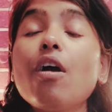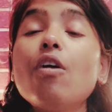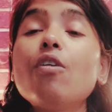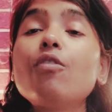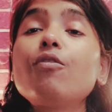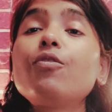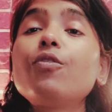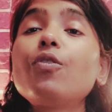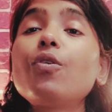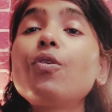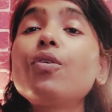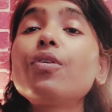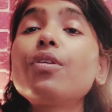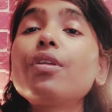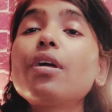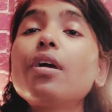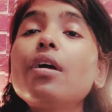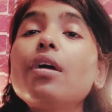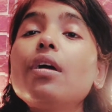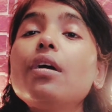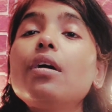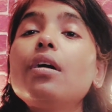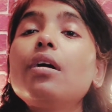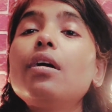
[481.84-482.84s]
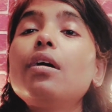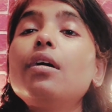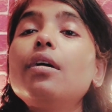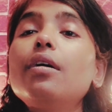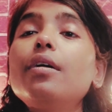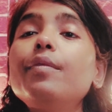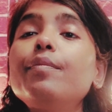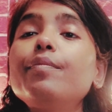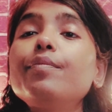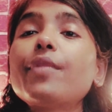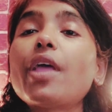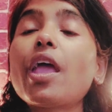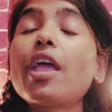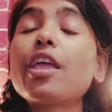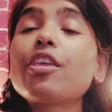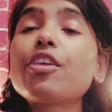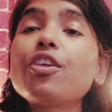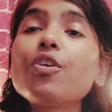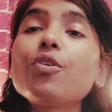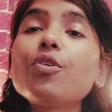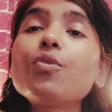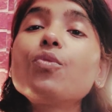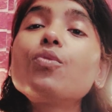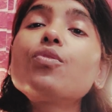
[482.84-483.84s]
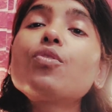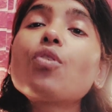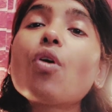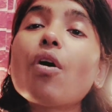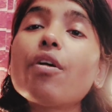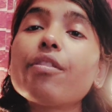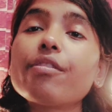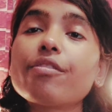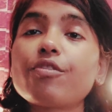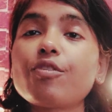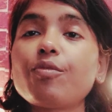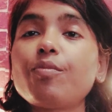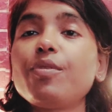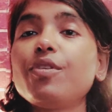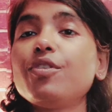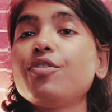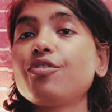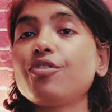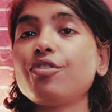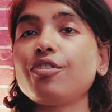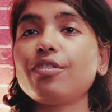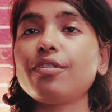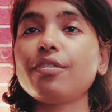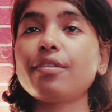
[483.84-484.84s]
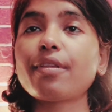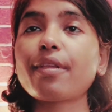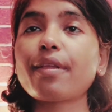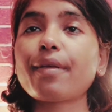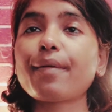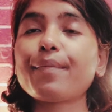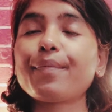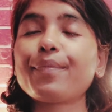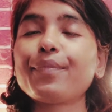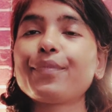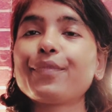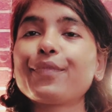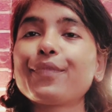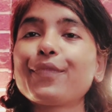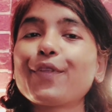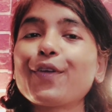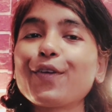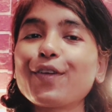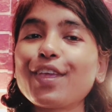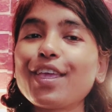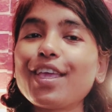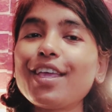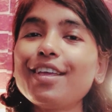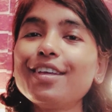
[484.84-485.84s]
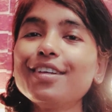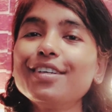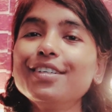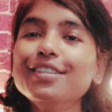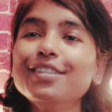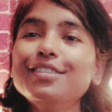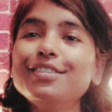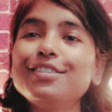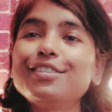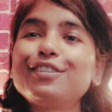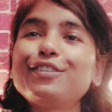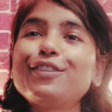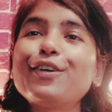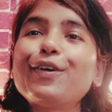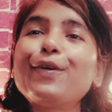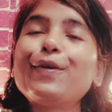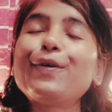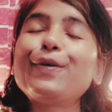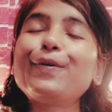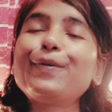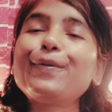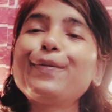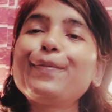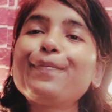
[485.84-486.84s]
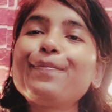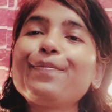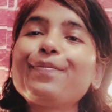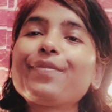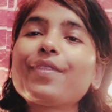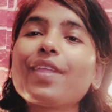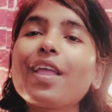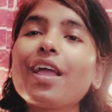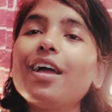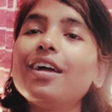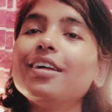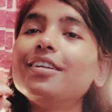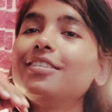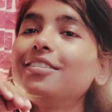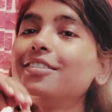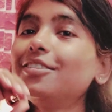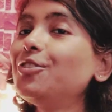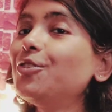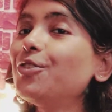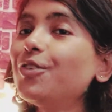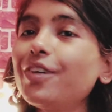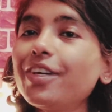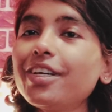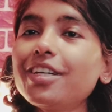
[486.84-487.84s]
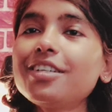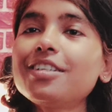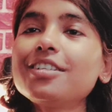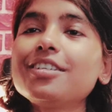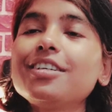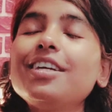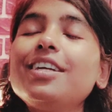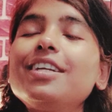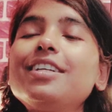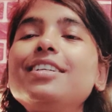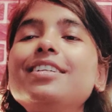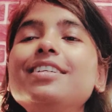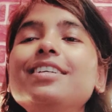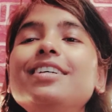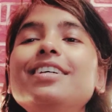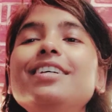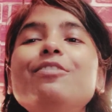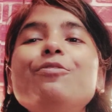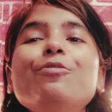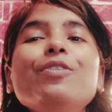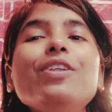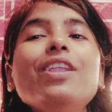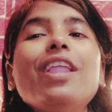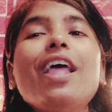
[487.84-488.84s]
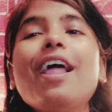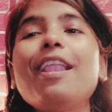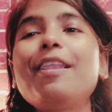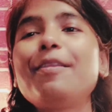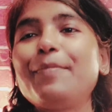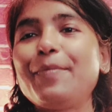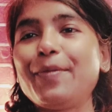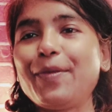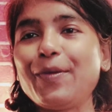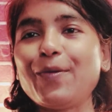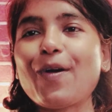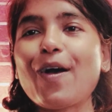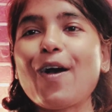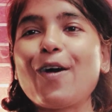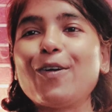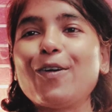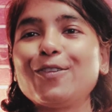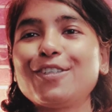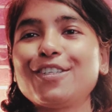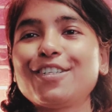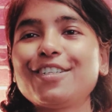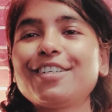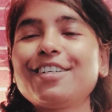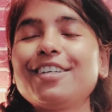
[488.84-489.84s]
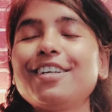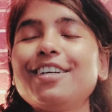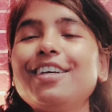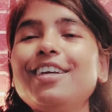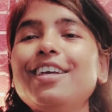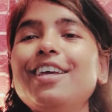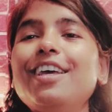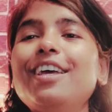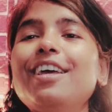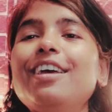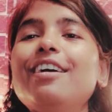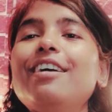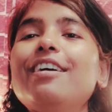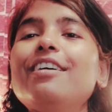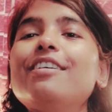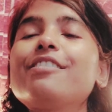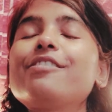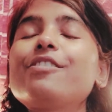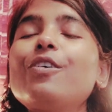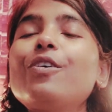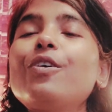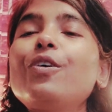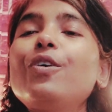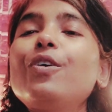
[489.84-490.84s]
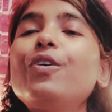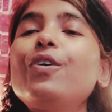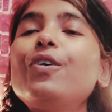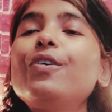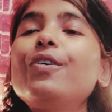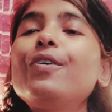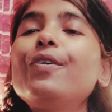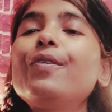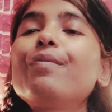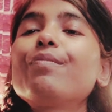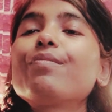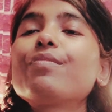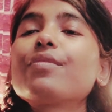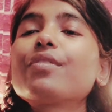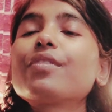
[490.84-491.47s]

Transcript: for acute constipation. Okay, so do it, it will help you out. So